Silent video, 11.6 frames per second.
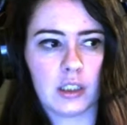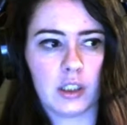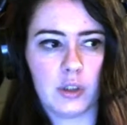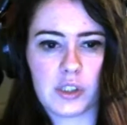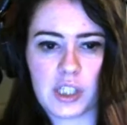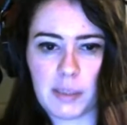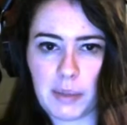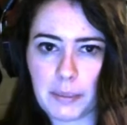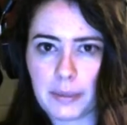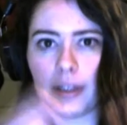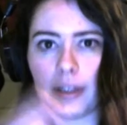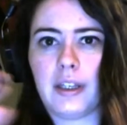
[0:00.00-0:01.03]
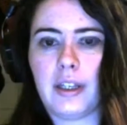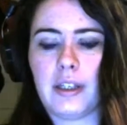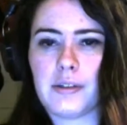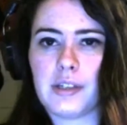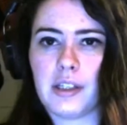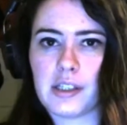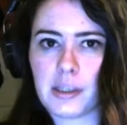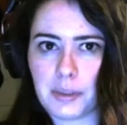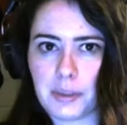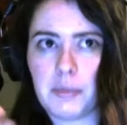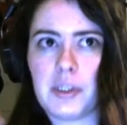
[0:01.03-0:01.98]
you just keep upgrading it using these
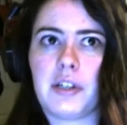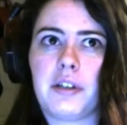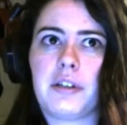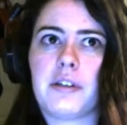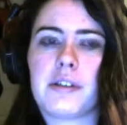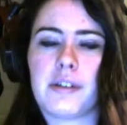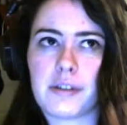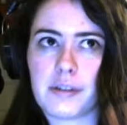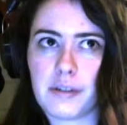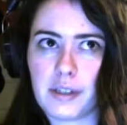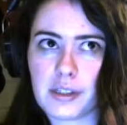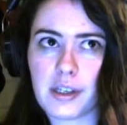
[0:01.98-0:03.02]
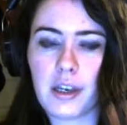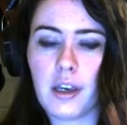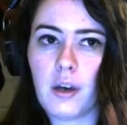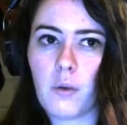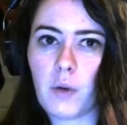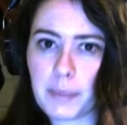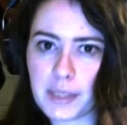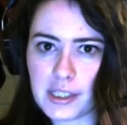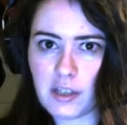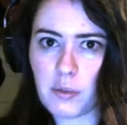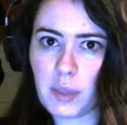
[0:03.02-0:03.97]
upgrade materials and also these
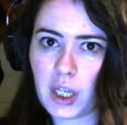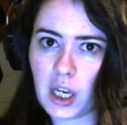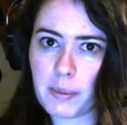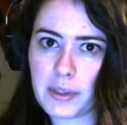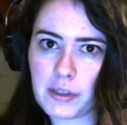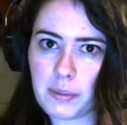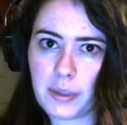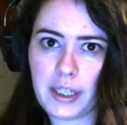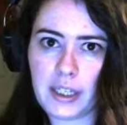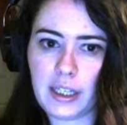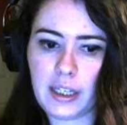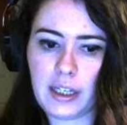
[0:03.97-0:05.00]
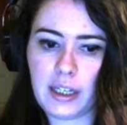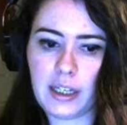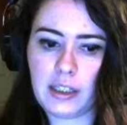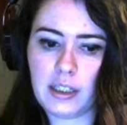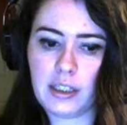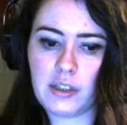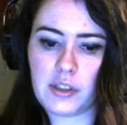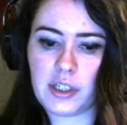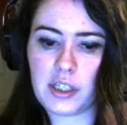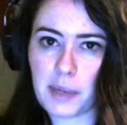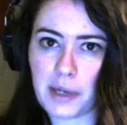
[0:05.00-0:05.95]
weapons that you pick up as you're playing, and then it
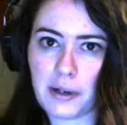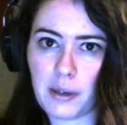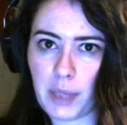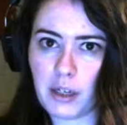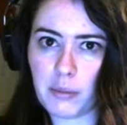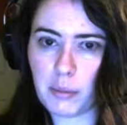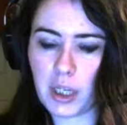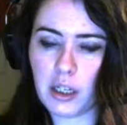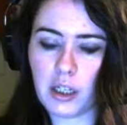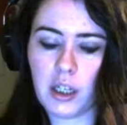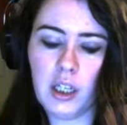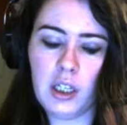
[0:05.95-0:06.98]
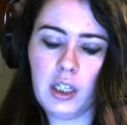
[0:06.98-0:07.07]
just gets better and better and better.